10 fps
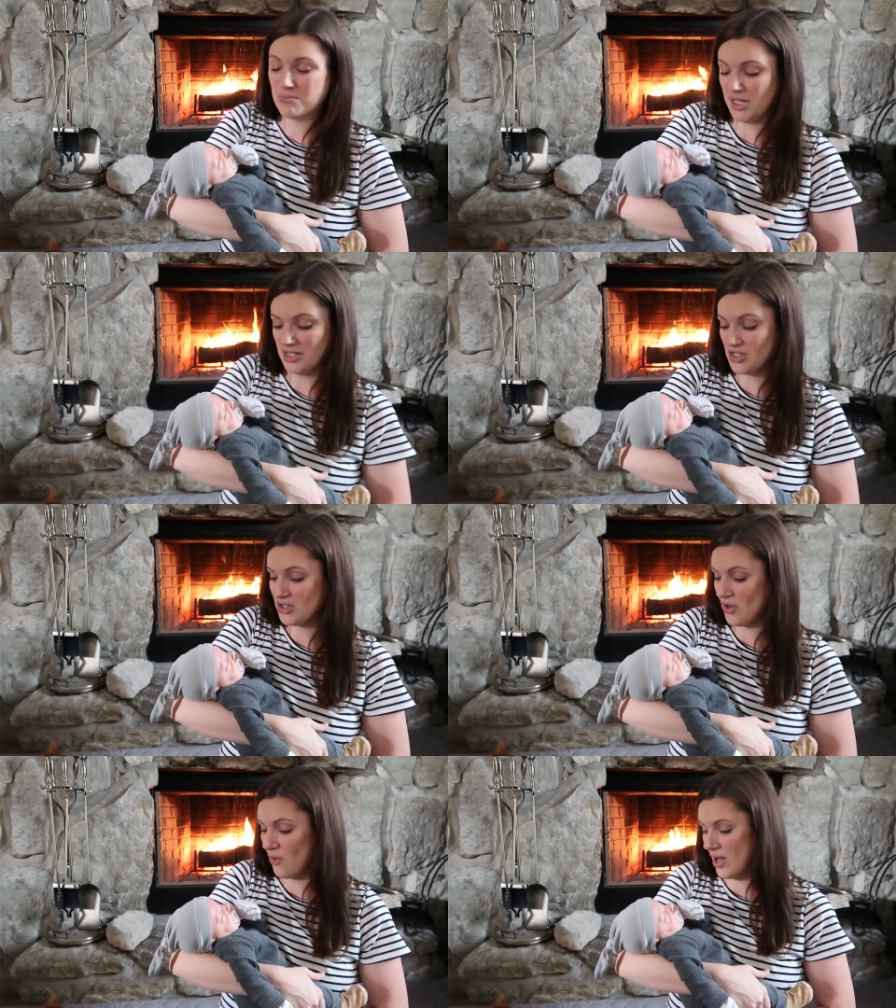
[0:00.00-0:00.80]
been
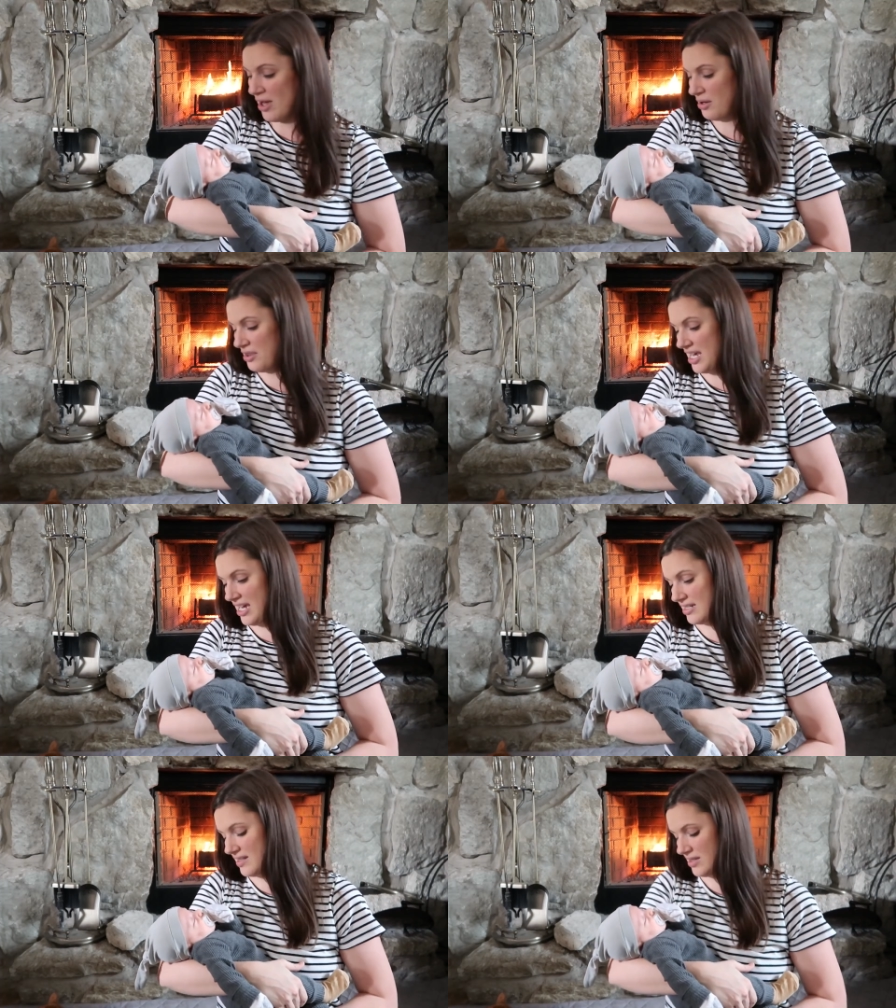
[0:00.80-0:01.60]
so healthy
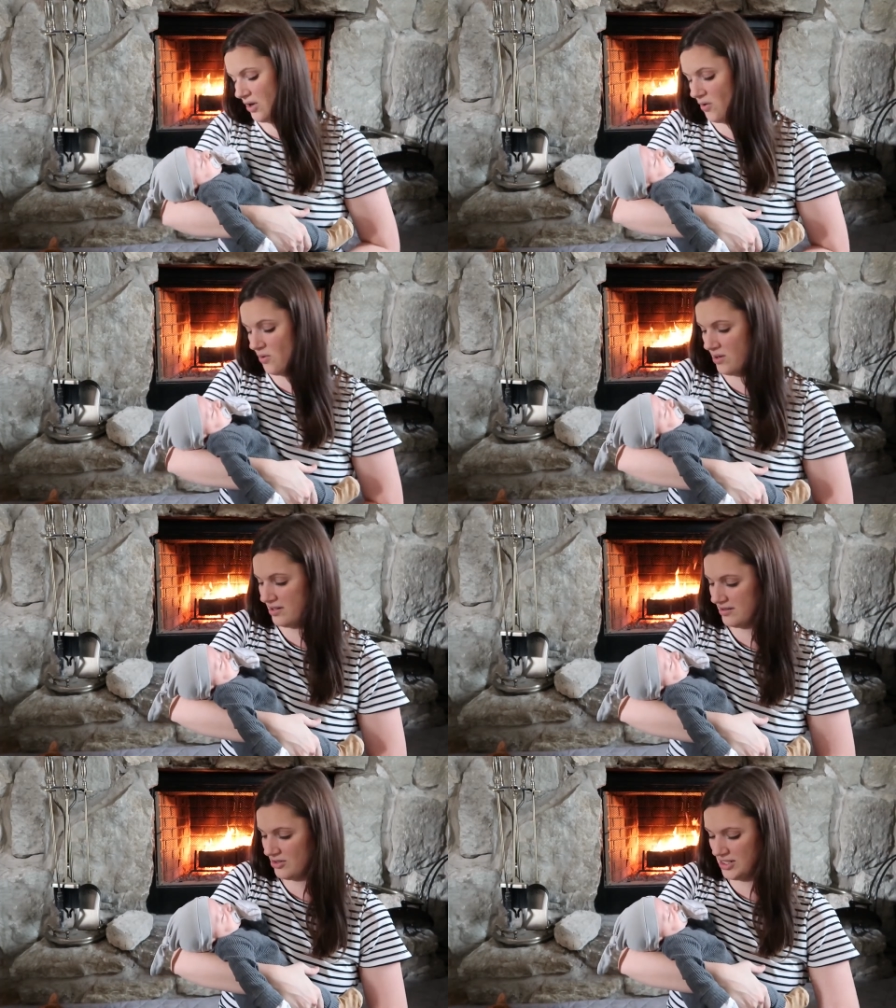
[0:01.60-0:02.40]
and so
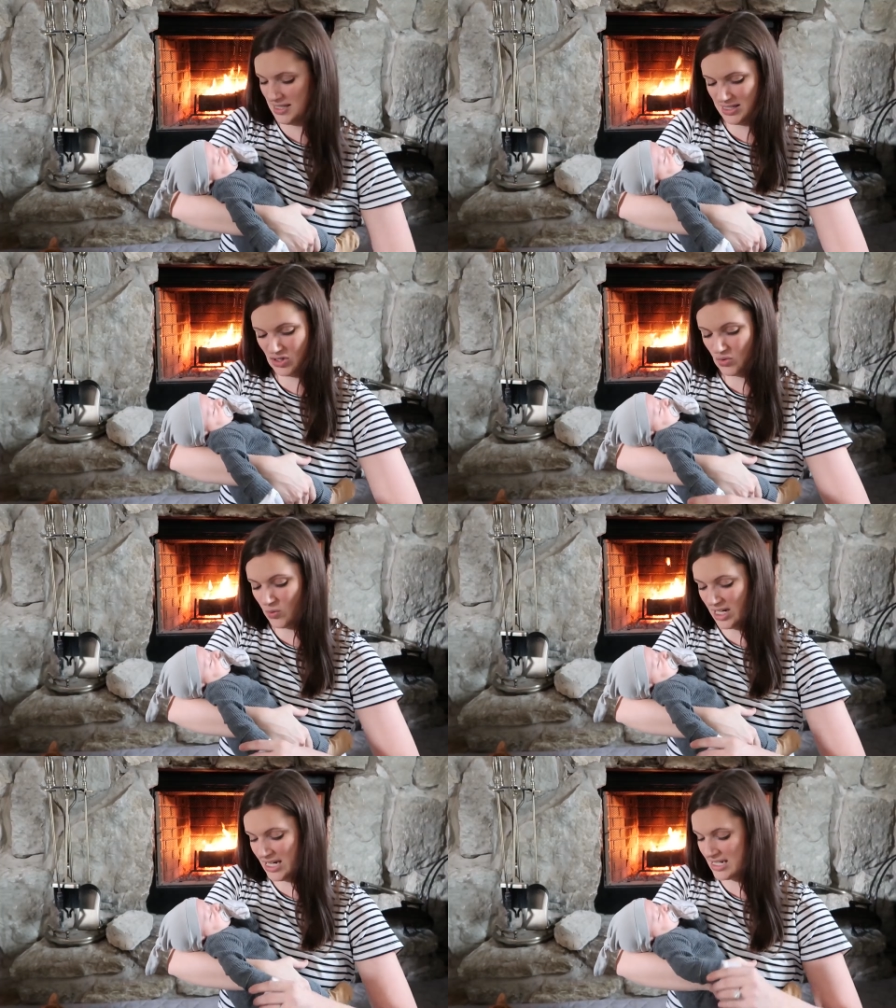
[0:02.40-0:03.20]
just
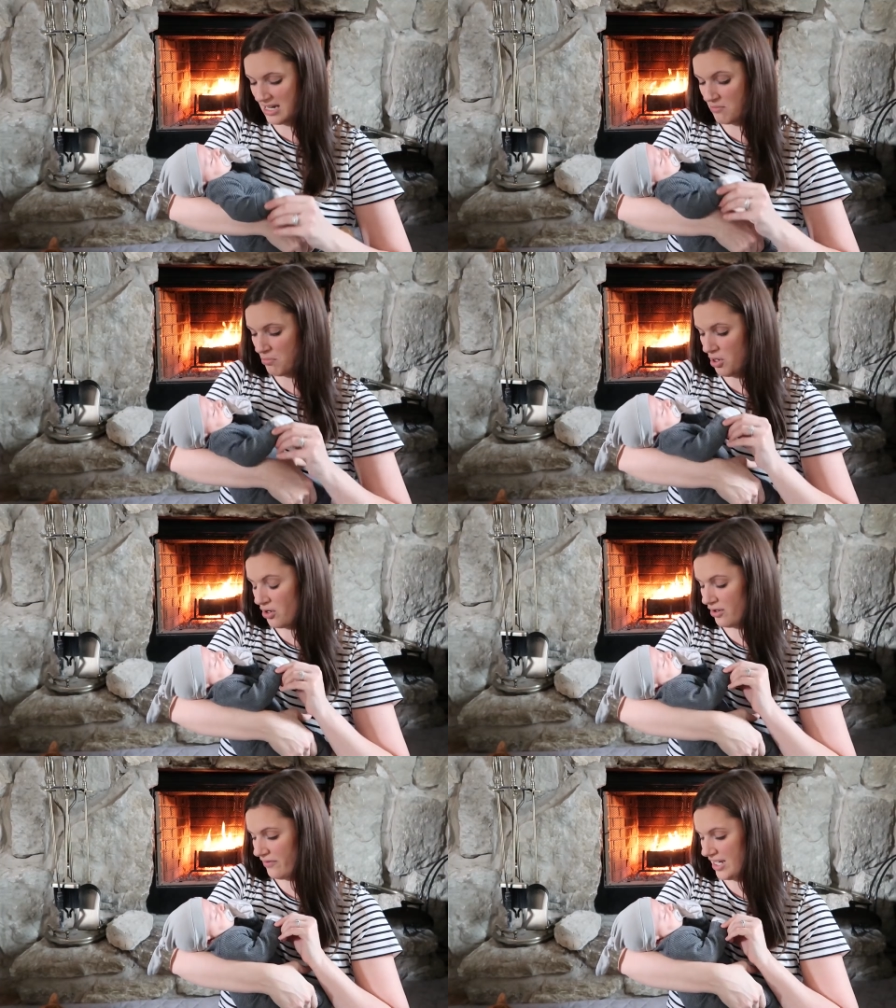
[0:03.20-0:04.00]
sweet and
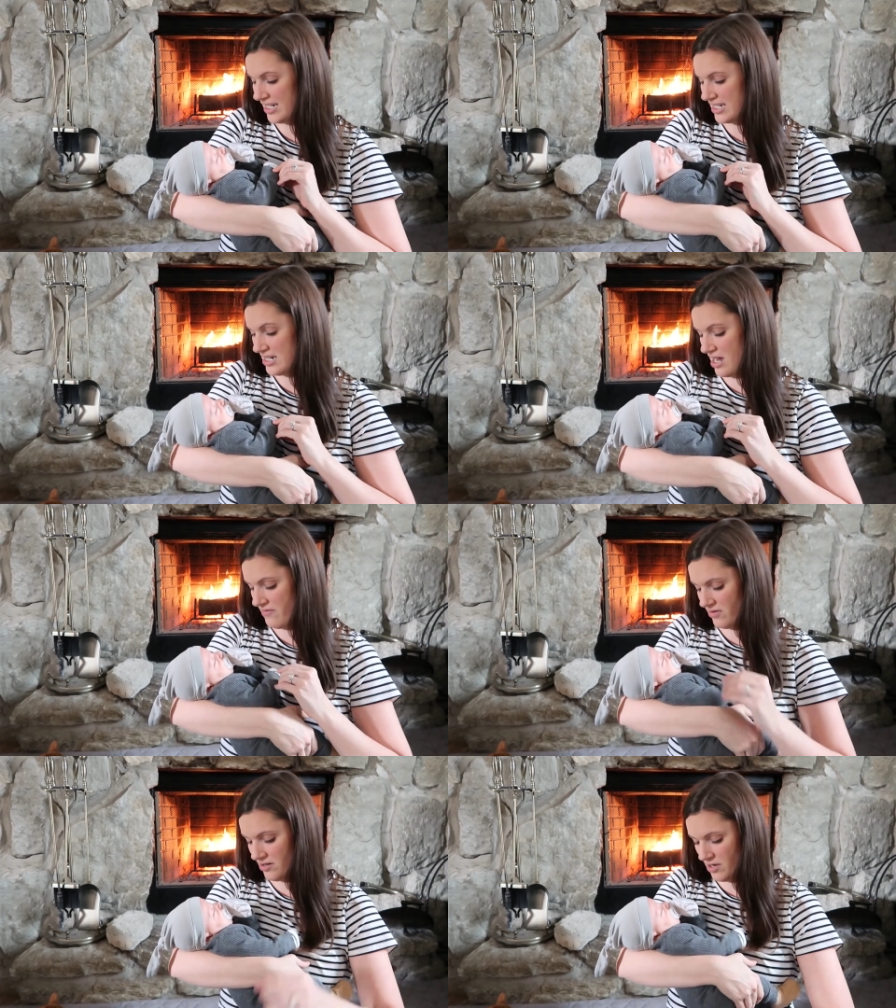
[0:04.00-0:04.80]
perfect in
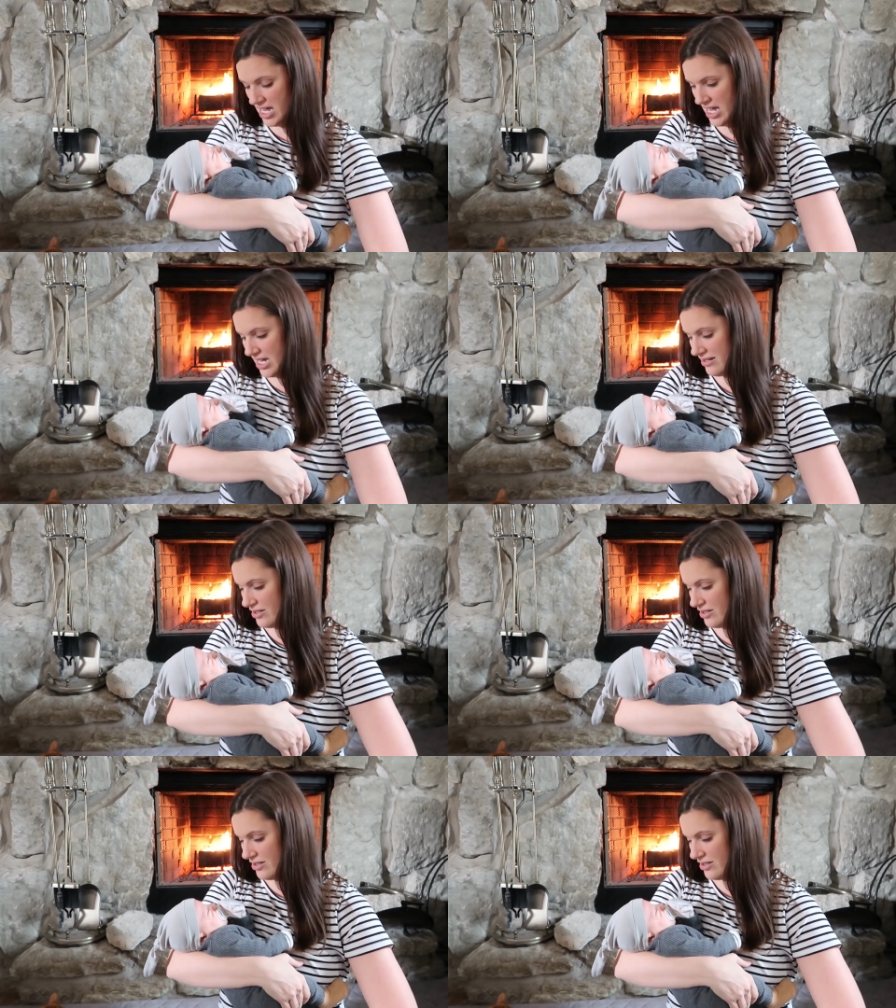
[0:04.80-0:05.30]
every way.